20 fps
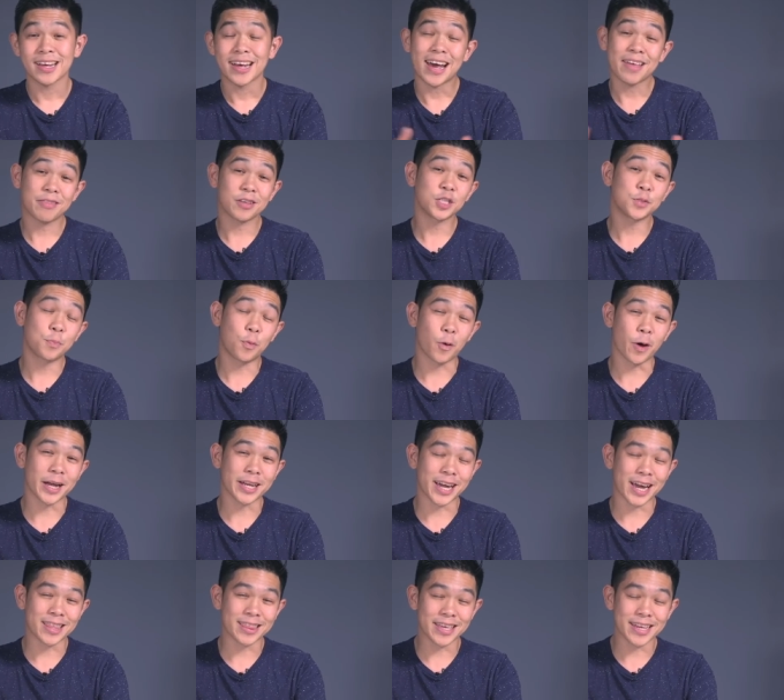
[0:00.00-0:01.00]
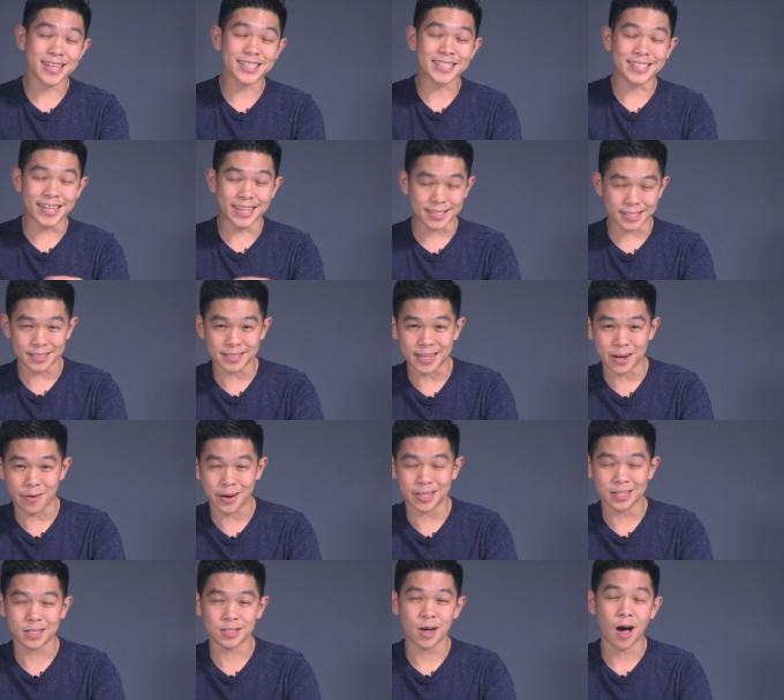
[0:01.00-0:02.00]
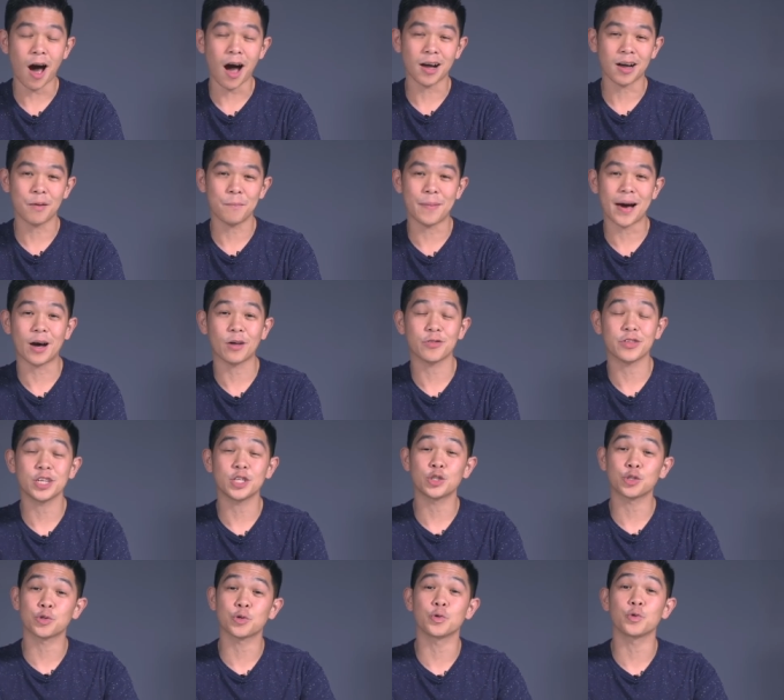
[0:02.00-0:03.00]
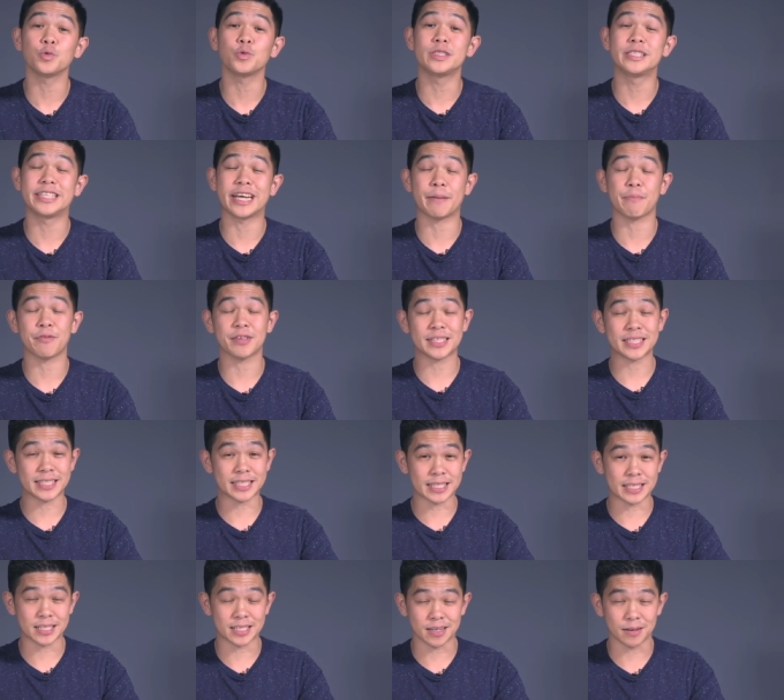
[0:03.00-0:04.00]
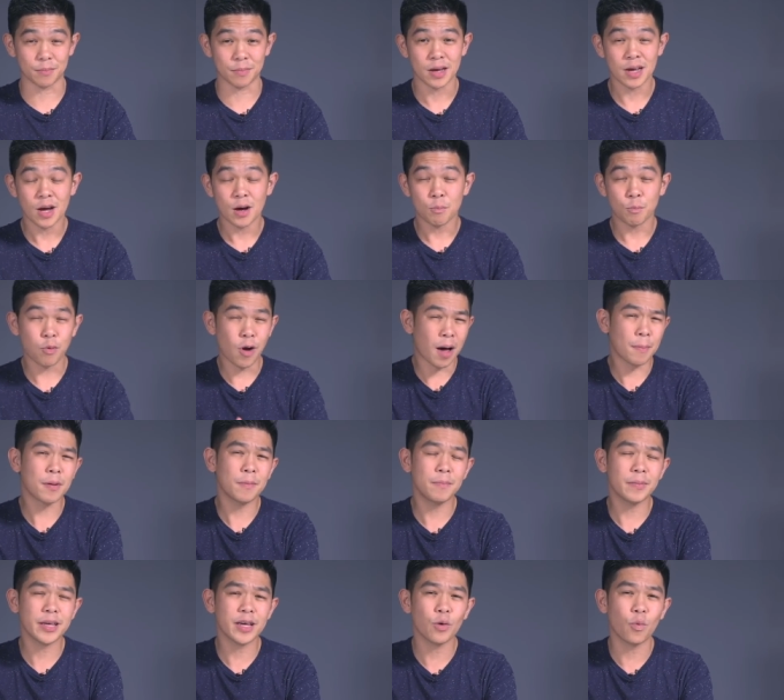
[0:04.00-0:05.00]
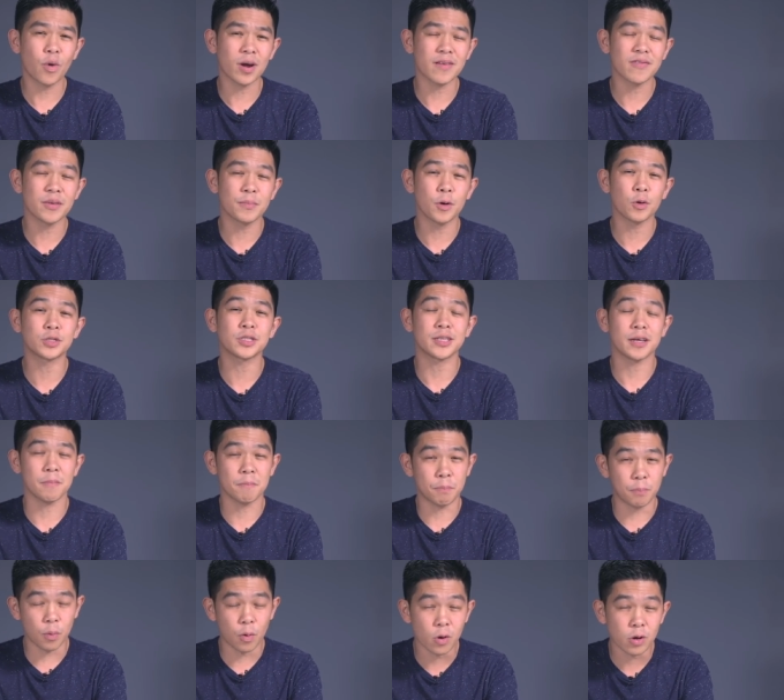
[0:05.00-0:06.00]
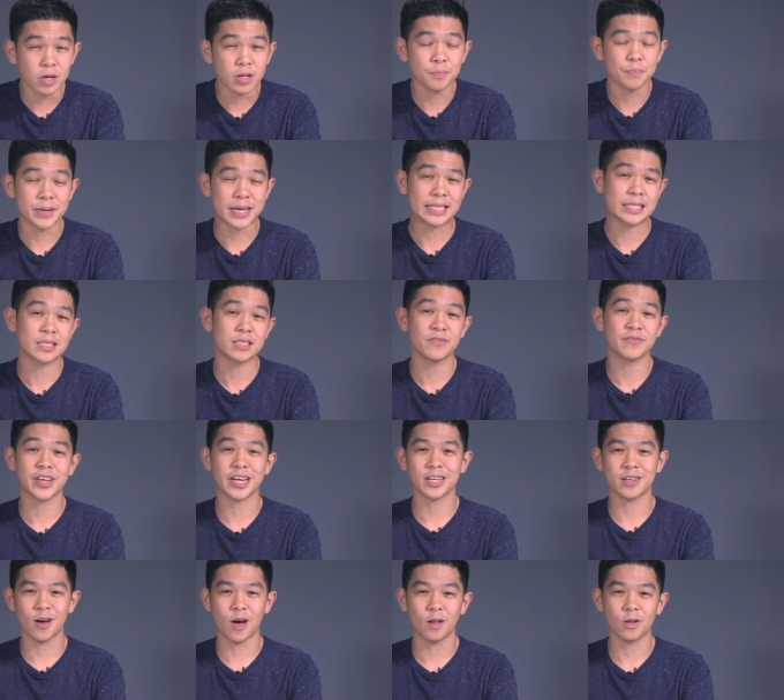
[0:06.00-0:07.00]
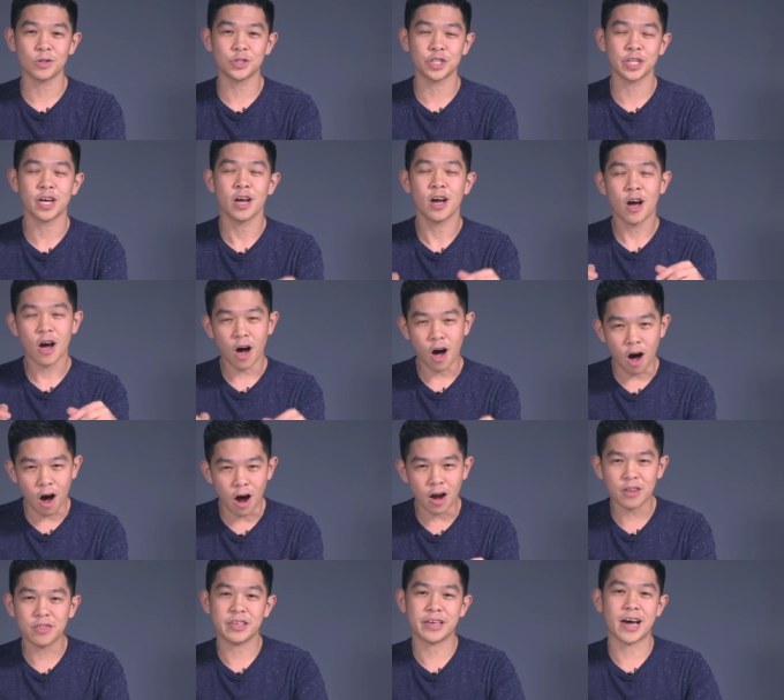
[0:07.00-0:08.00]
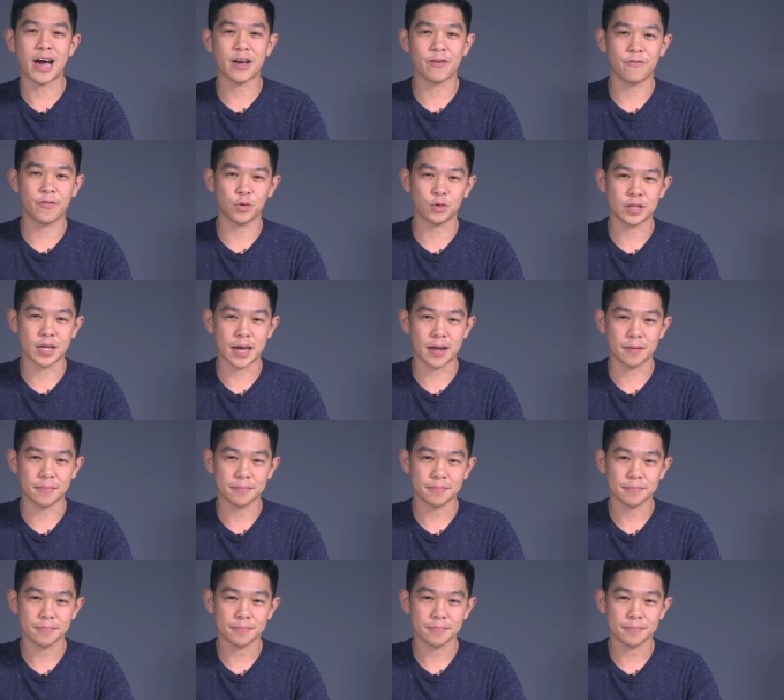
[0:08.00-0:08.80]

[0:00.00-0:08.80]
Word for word: At this point, I think it's necessary to talk about the True Depth system, probably one of the most important pieces of technology on the iPhone X.